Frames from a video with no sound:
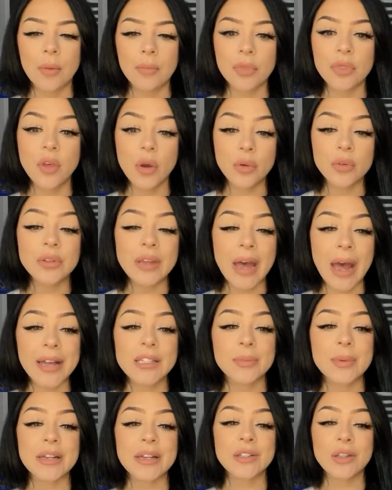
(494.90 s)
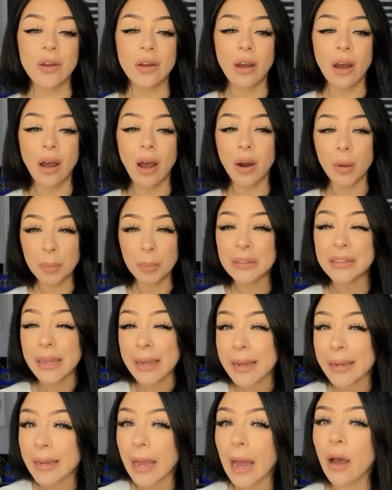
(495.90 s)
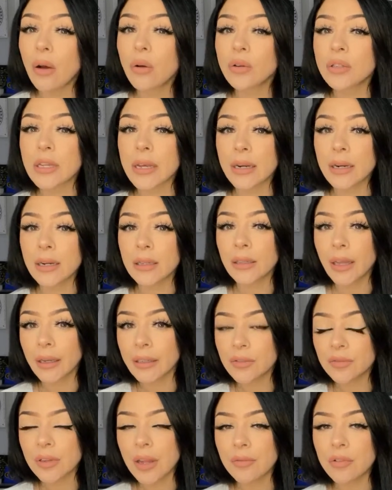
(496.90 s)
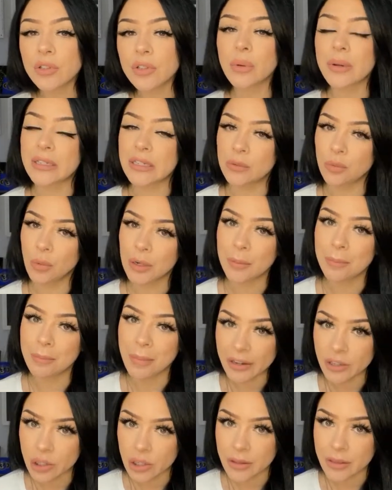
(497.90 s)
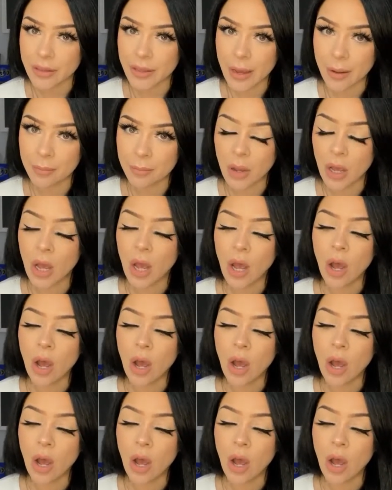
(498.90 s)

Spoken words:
Those aspects are playing out at a collective level, so I did want to mention them,